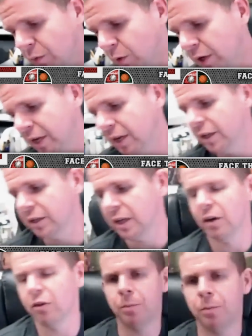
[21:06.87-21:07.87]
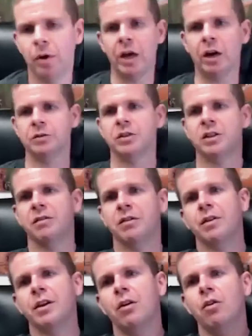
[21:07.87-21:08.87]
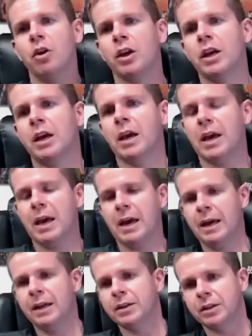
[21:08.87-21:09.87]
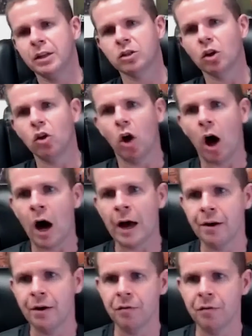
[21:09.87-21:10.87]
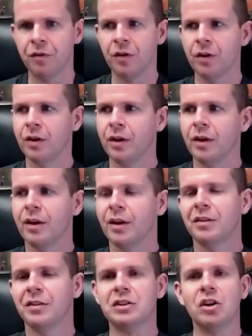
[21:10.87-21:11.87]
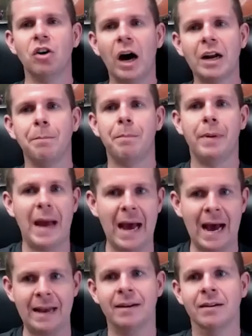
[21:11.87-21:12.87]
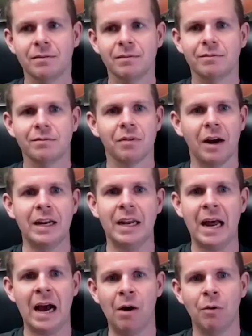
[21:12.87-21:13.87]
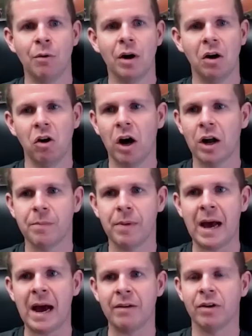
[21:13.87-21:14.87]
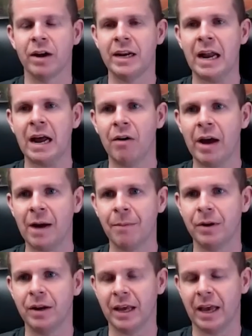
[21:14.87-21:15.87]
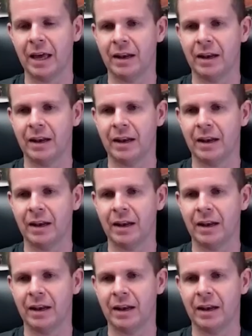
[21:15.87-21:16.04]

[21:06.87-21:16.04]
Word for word: I want to get into how the playoffs and everything are looking. And there's a lot of there's a lot of bad right now. A lot of bad right now happening.